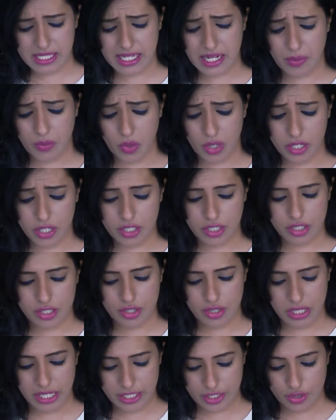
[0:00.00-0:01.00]
and I wanted
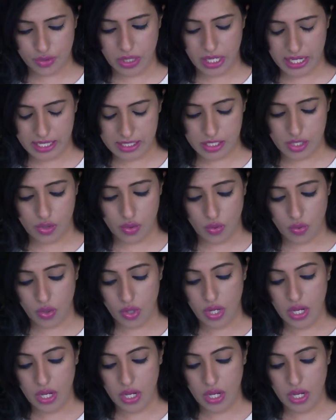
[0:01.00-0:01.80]
to let you guys know